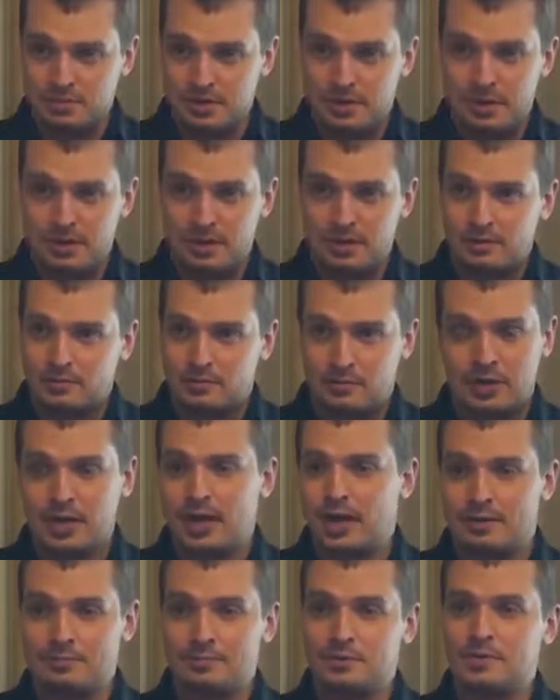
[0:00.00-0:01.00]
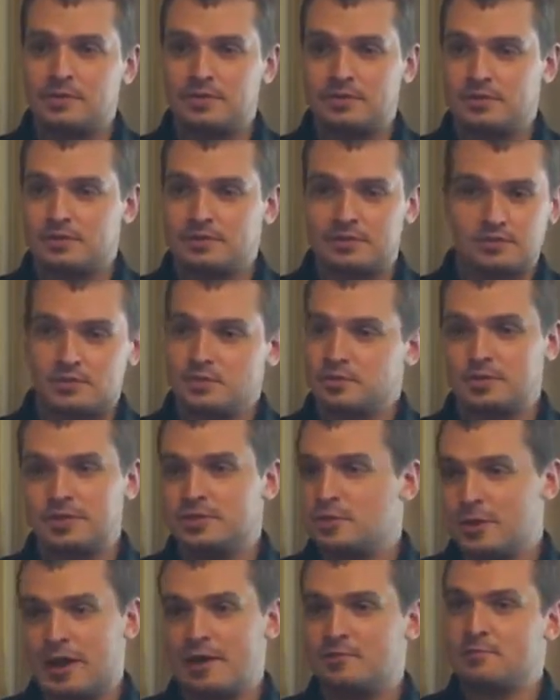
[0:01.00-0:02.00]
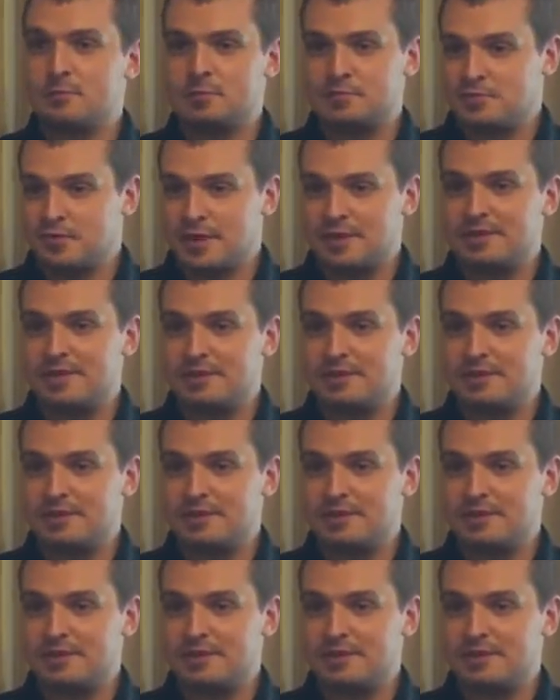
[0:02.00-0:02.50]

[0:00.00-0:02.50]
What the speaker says: Rakhine Buddhists certainly don't have to provide